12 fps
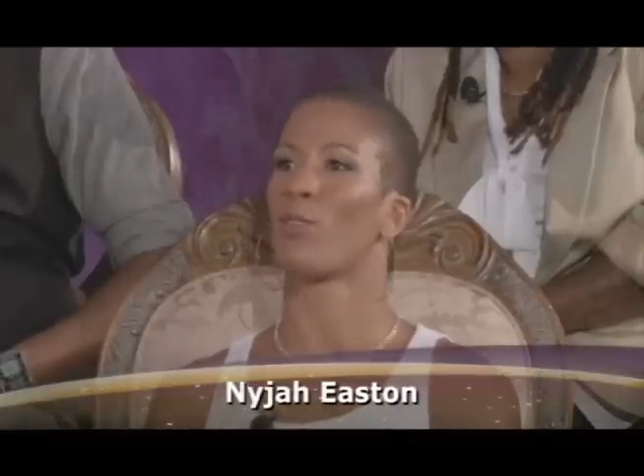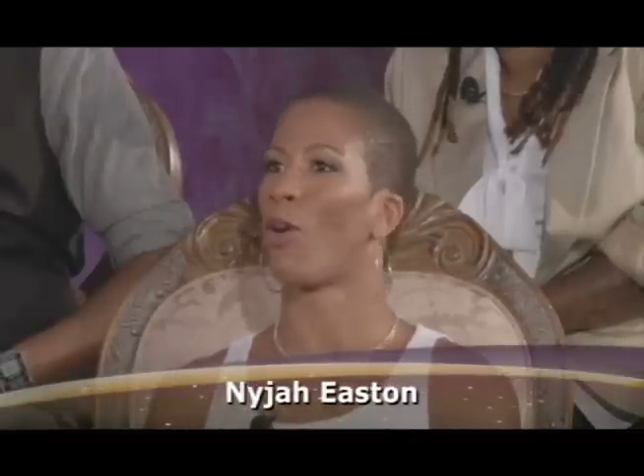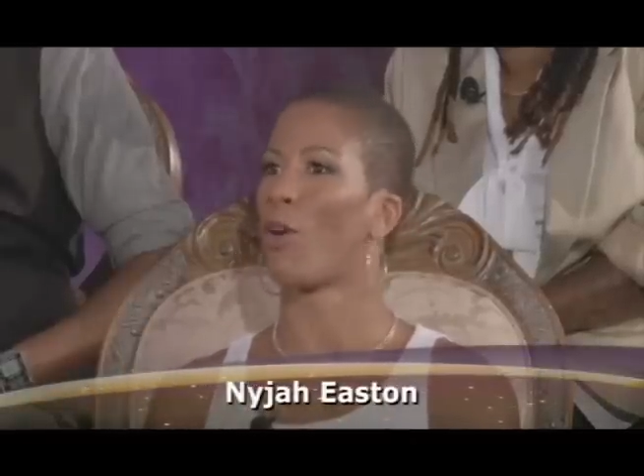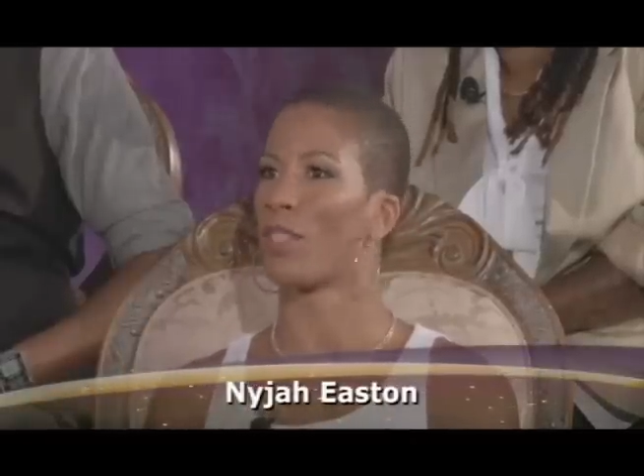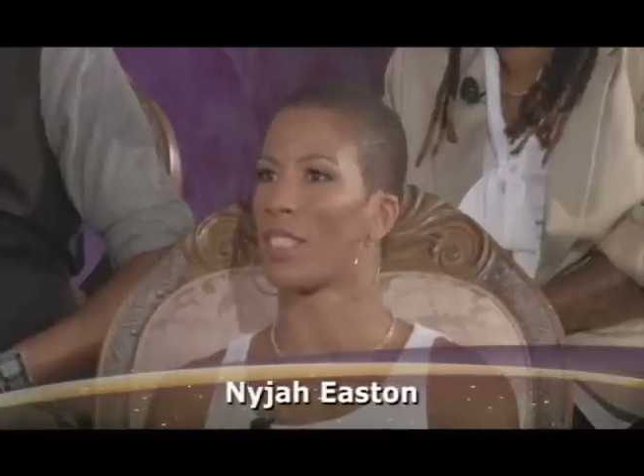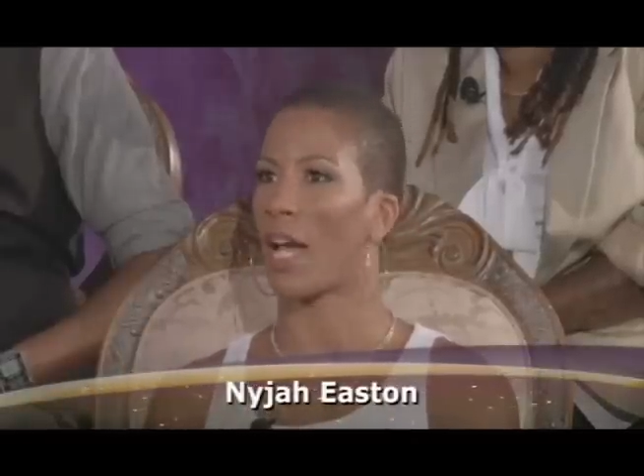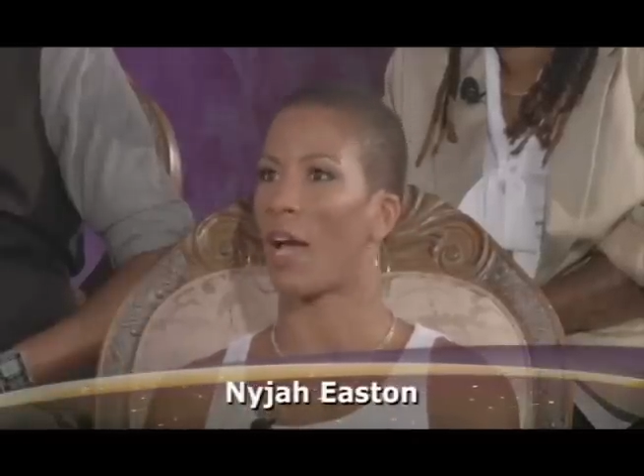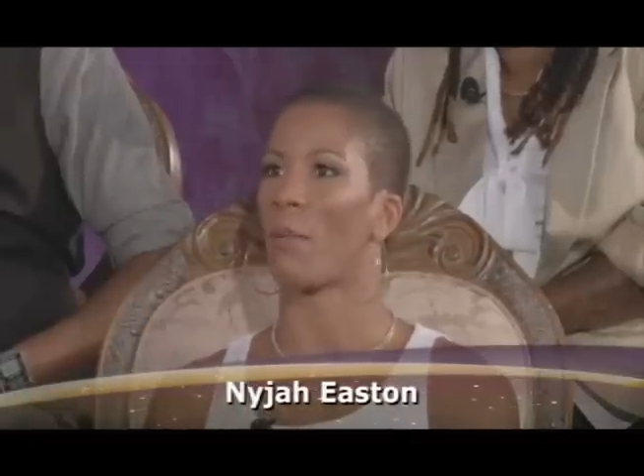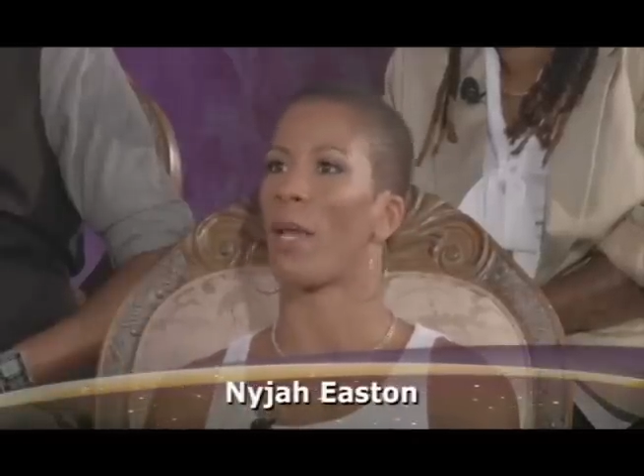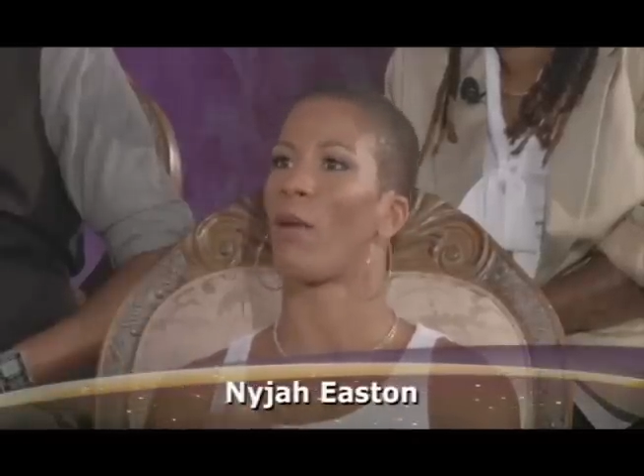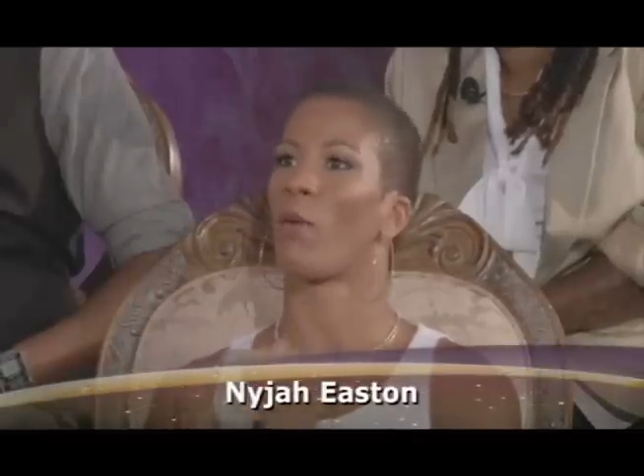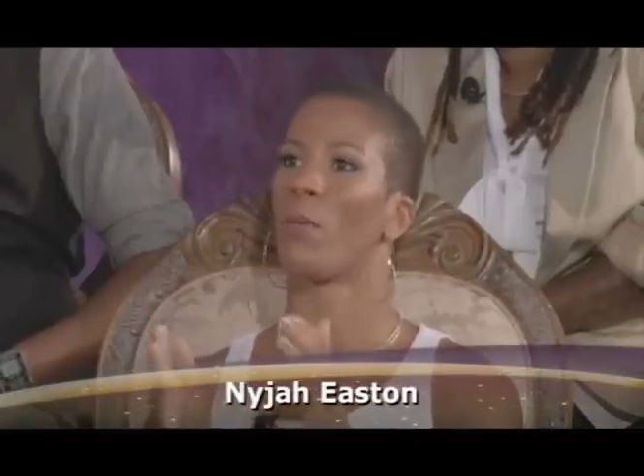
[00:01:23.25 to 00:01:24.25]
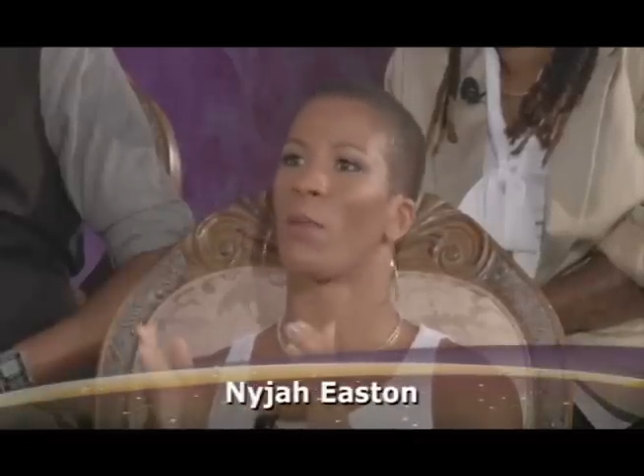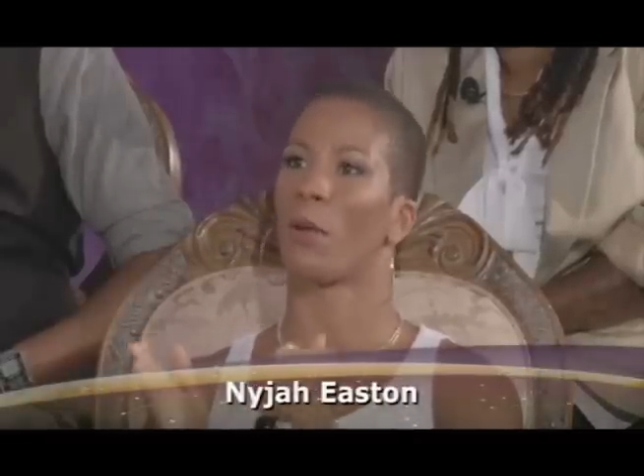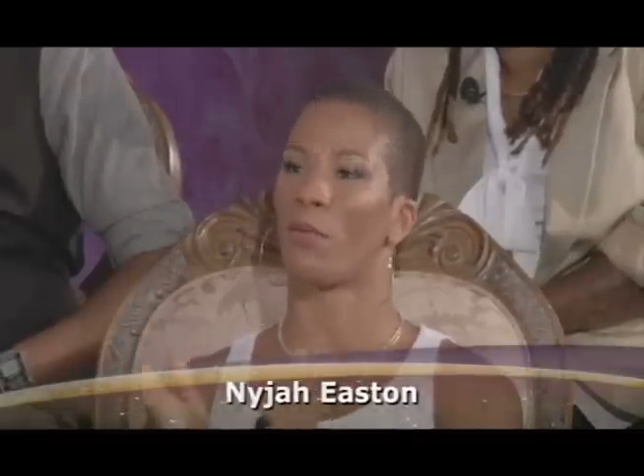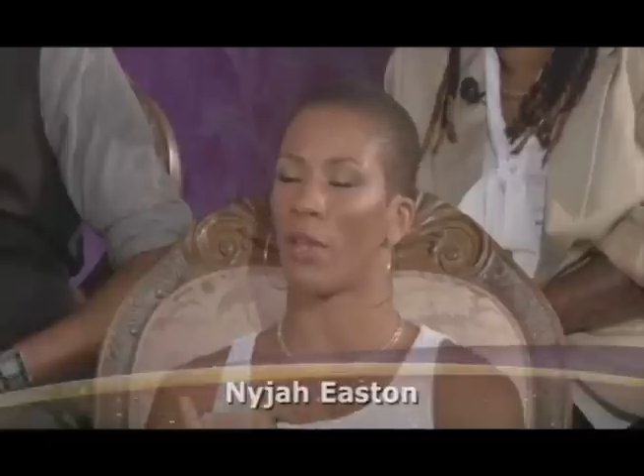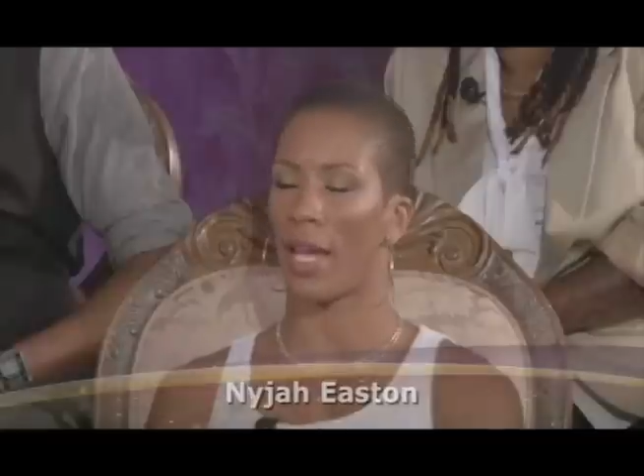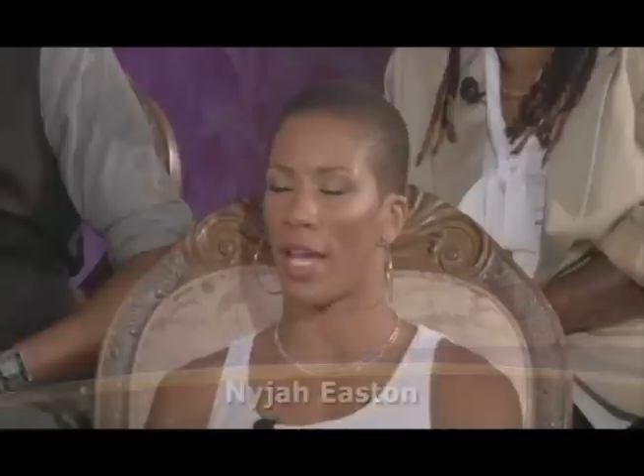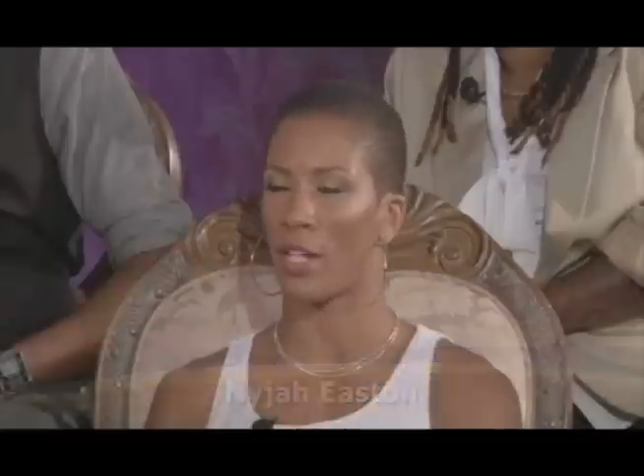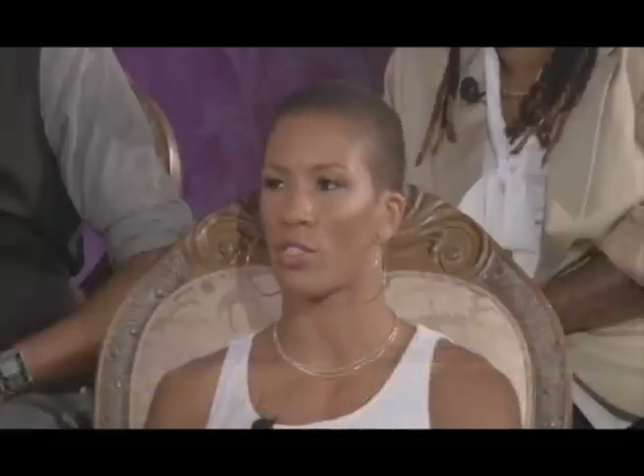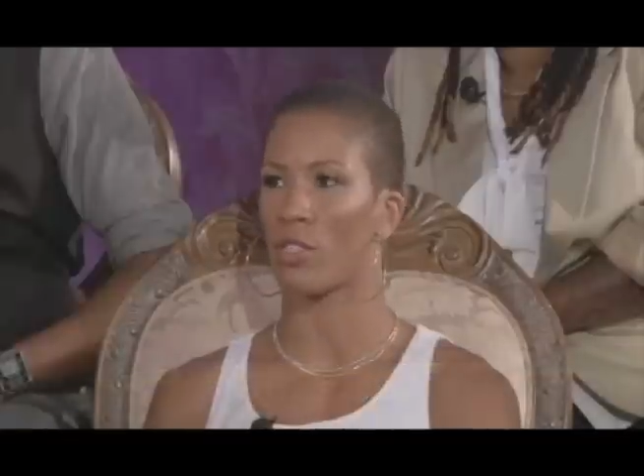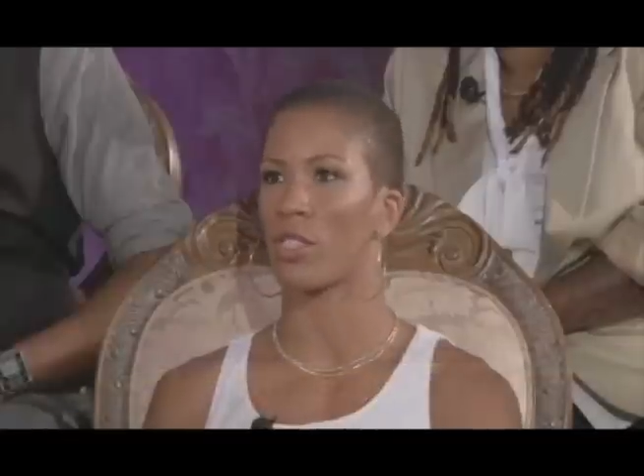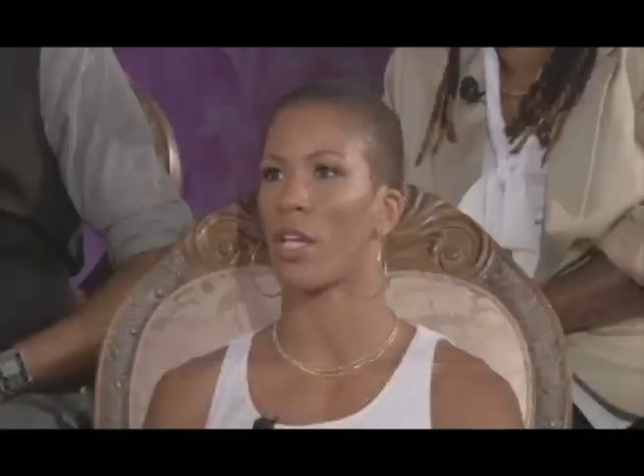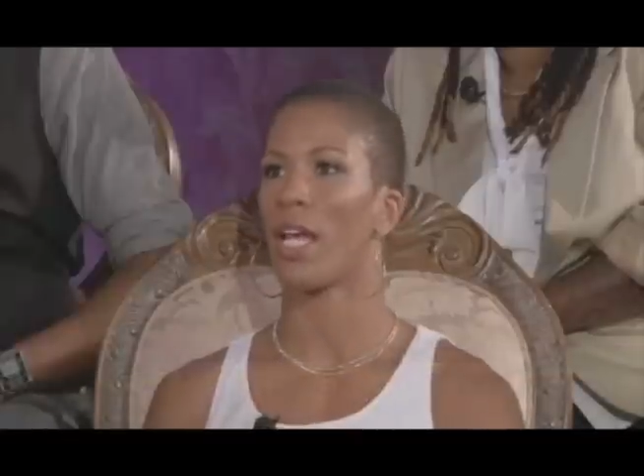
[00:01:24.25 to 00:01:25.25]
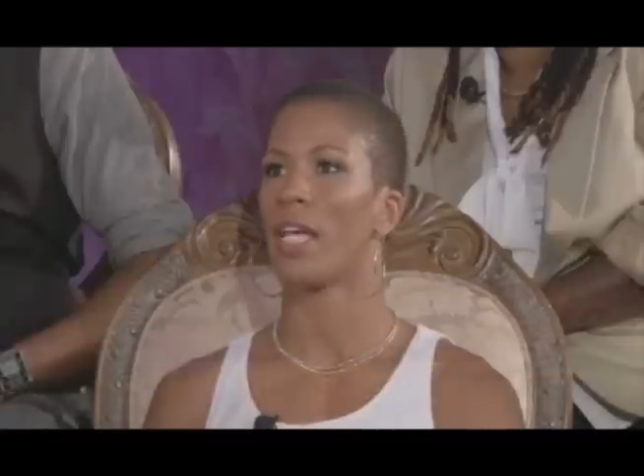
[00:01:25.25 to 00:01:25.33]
you all the time, hang around people who have your answers,